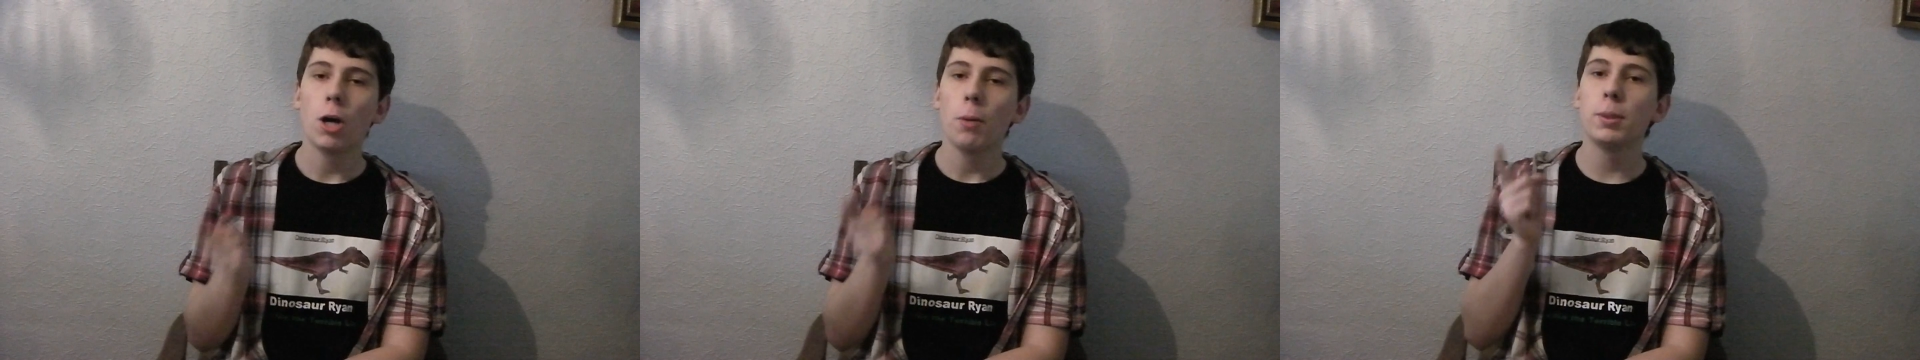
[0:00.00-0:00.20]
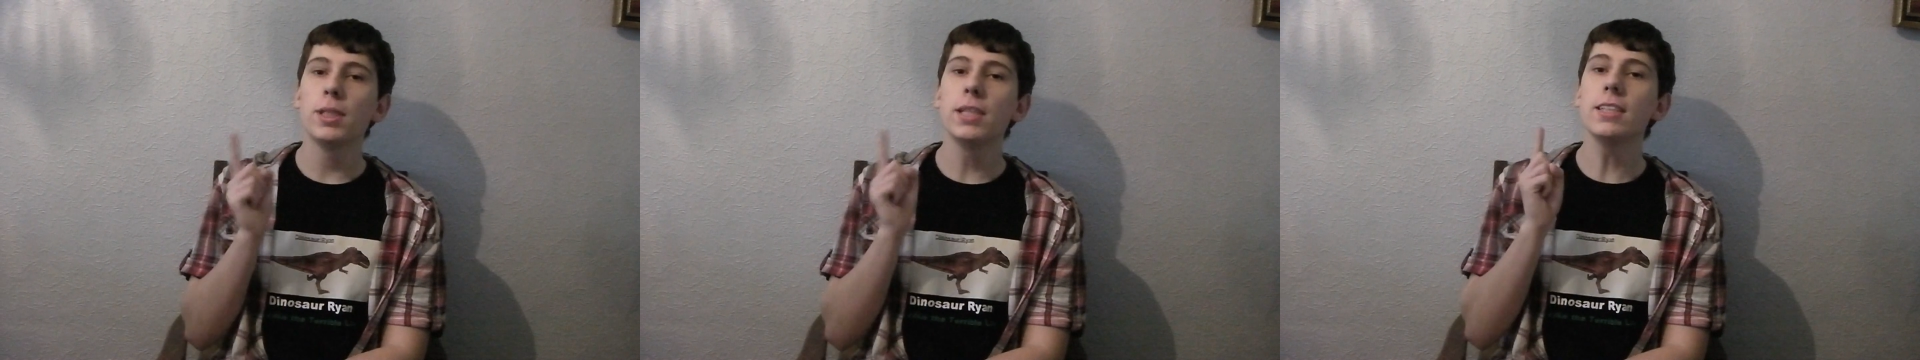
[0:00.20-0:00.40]

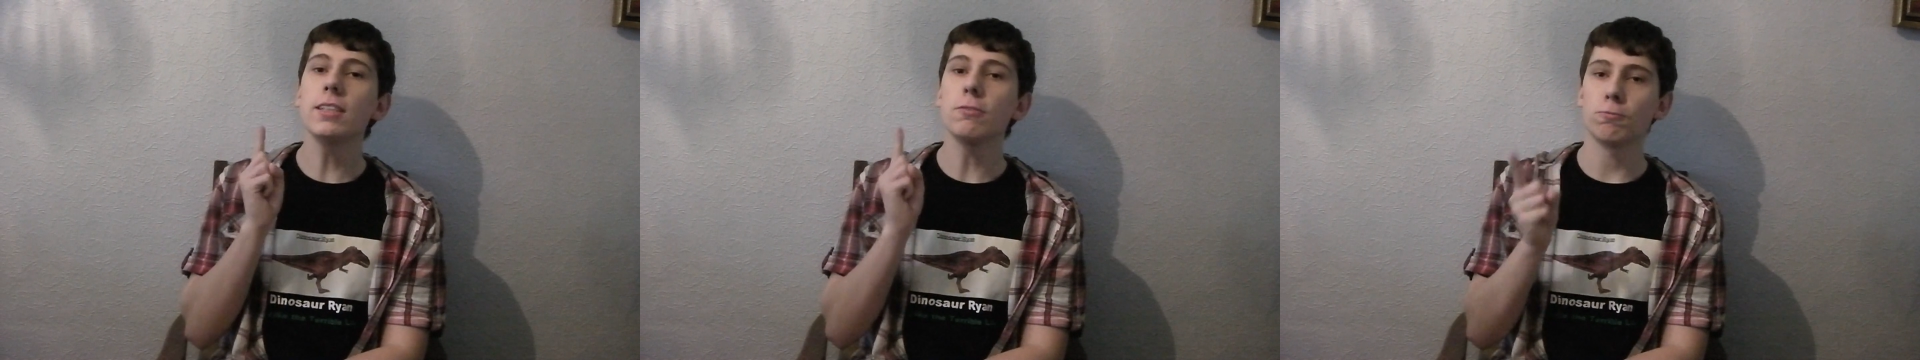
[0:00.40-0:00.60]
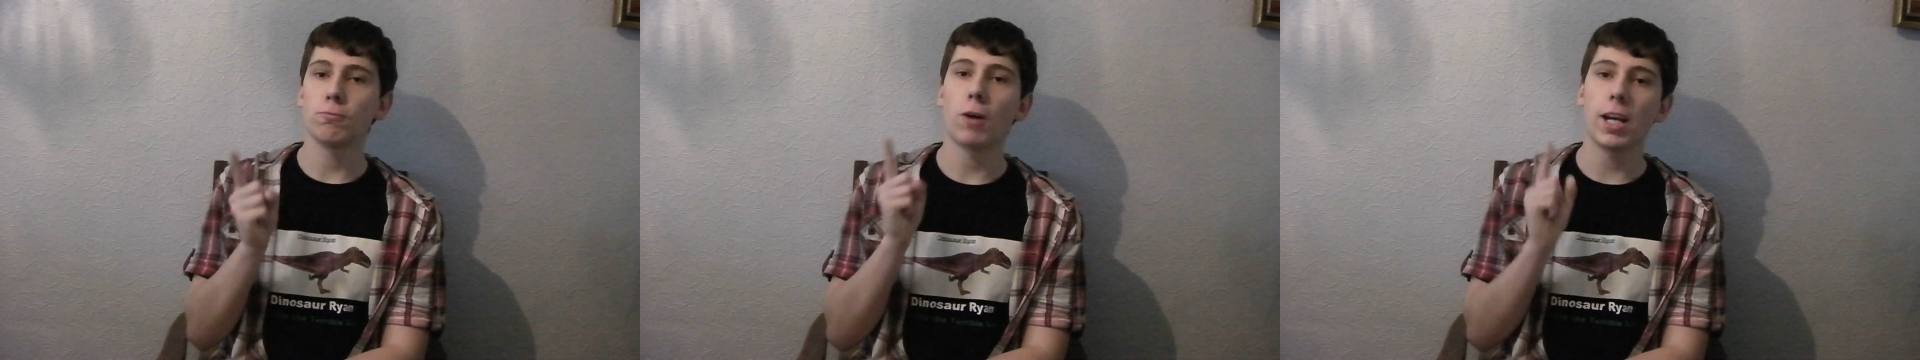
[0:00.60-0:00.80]
But is
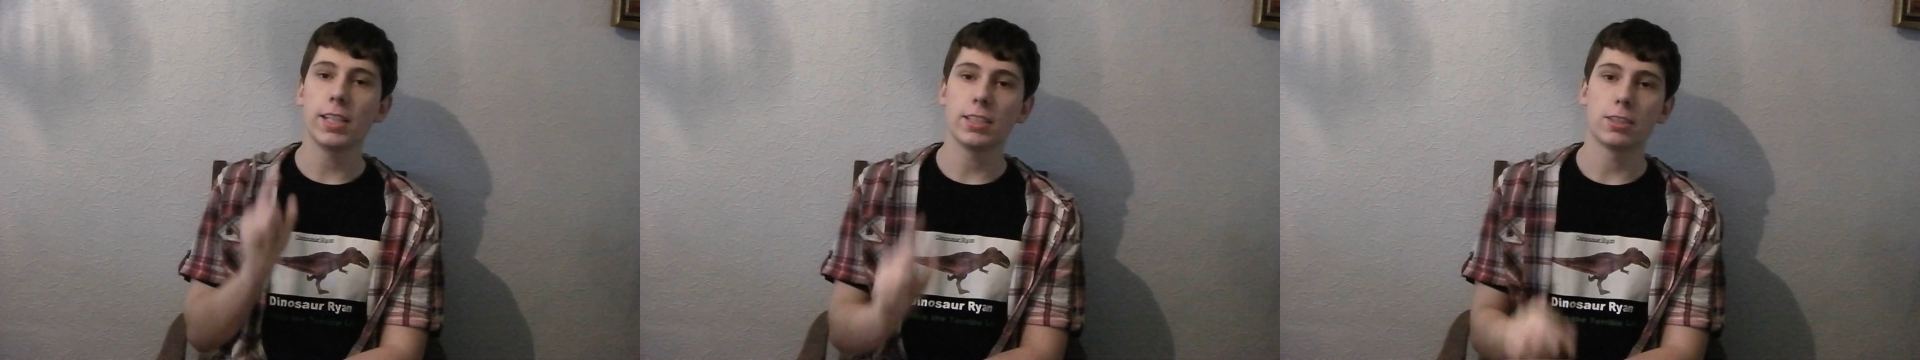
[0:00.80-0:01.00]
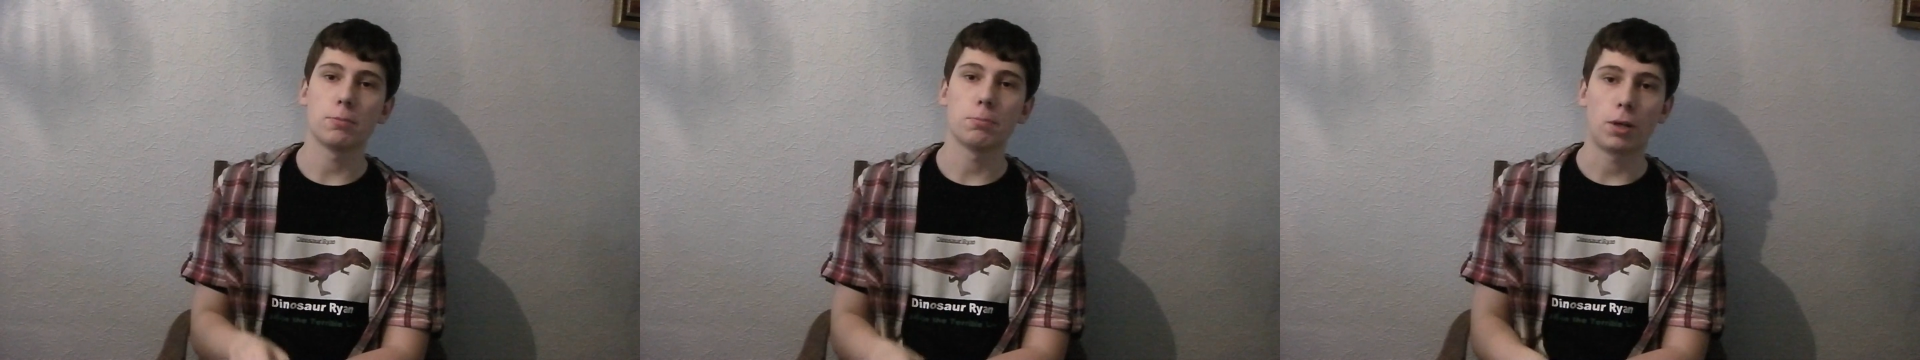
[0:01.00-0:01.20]
it
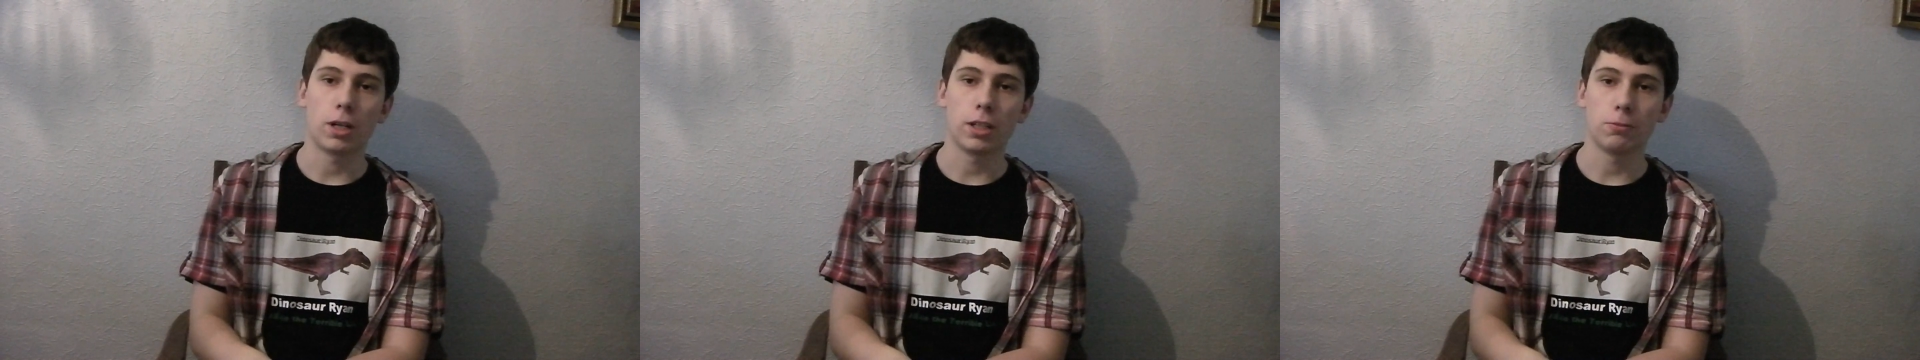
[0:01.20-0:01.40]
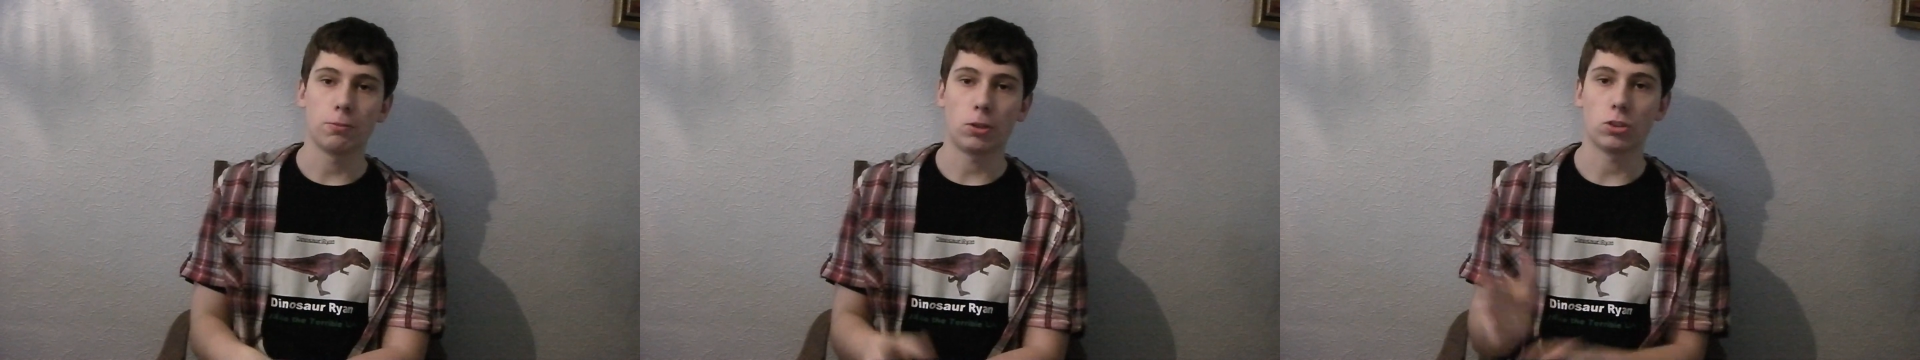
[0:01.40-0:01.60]
right to
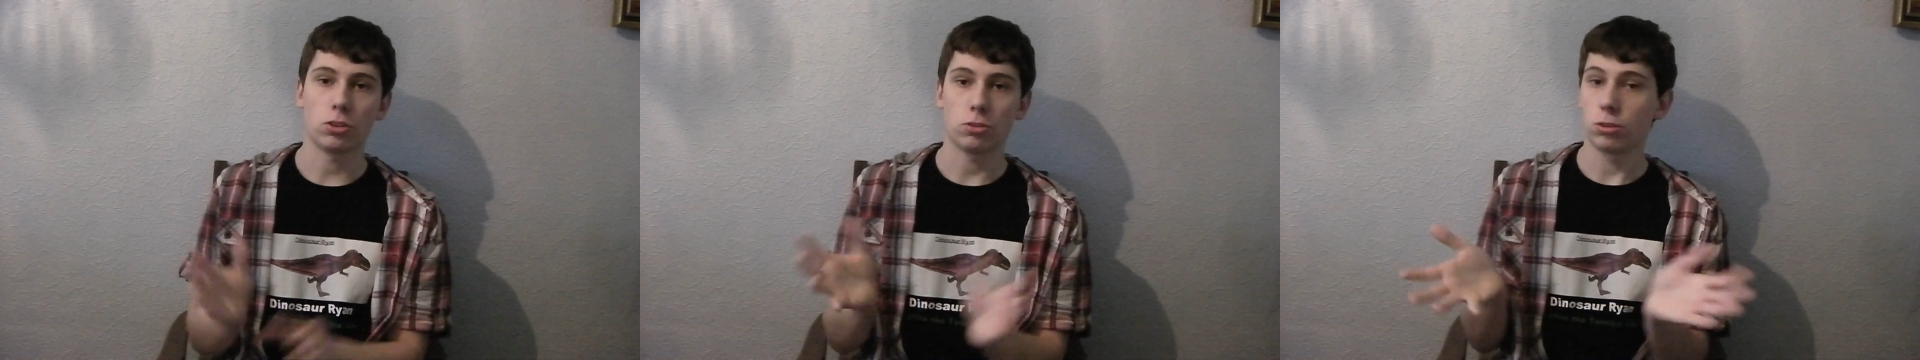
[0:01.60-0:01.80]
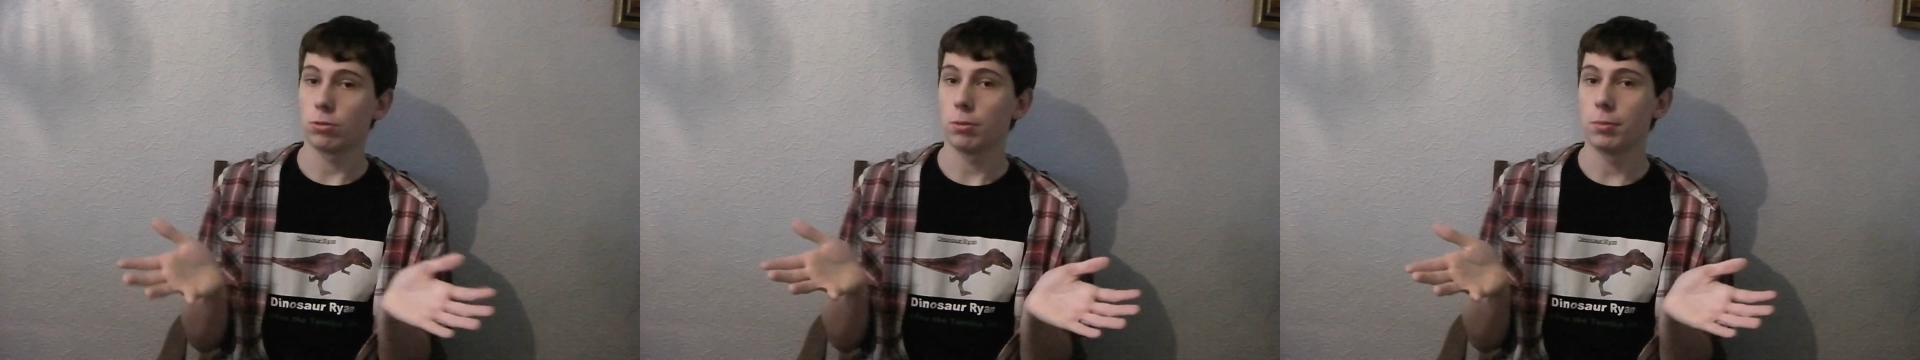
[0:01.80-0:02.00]
buy
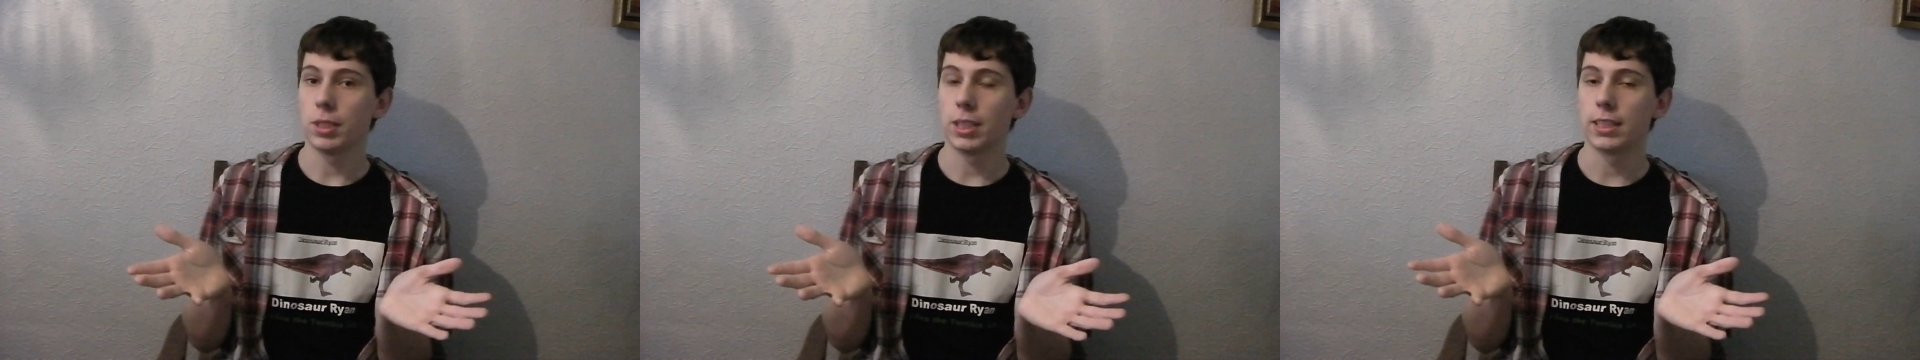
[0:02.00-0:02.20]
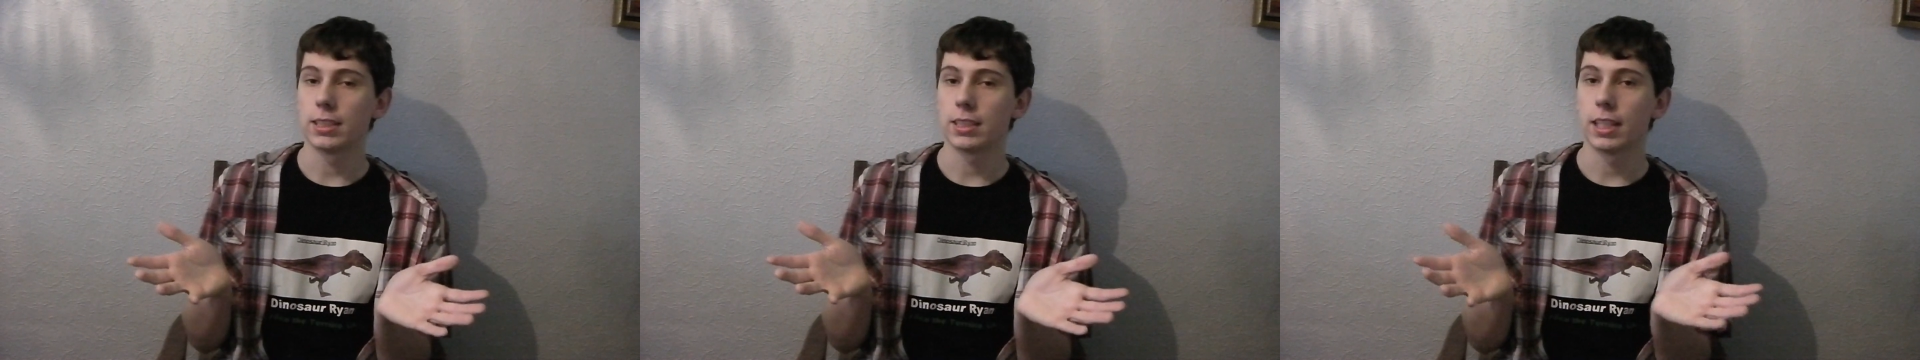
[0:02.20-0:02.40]
fossils from
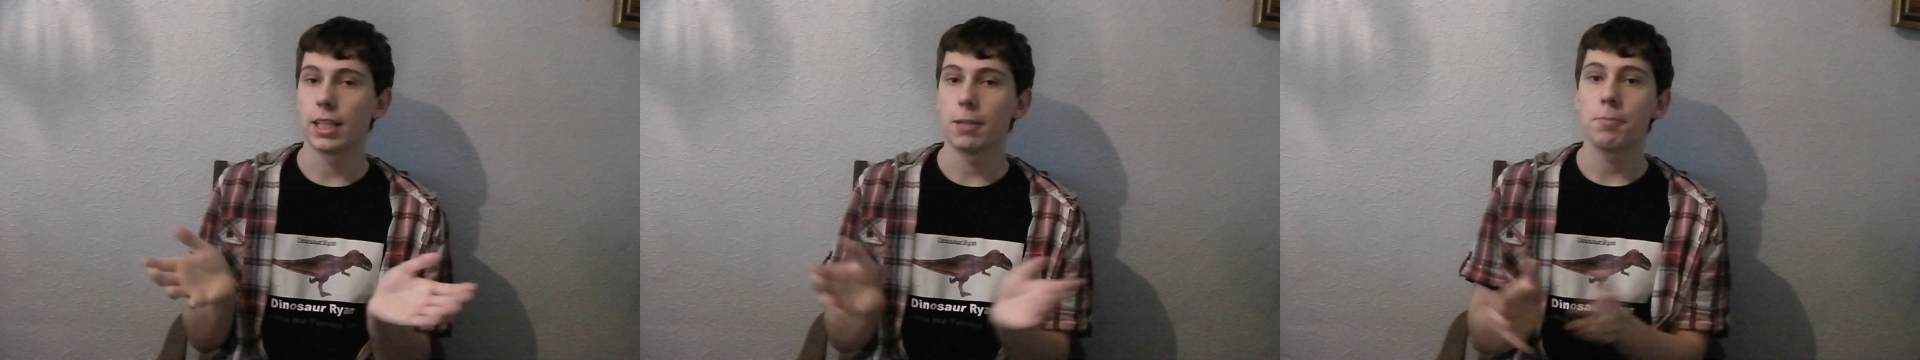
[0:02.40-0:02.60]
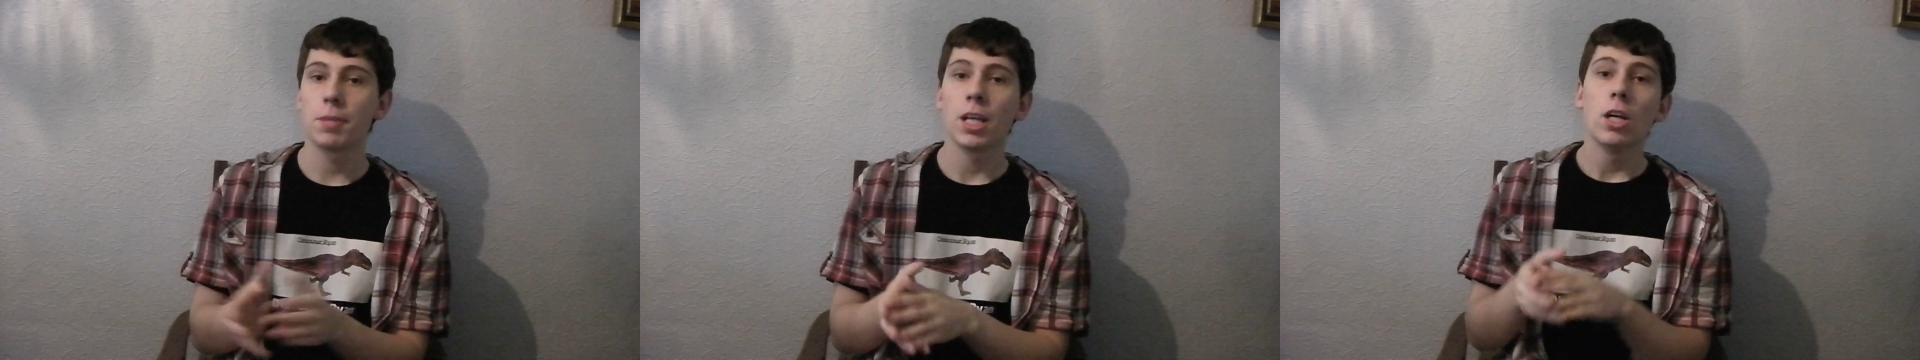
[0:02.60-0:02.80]
the internet?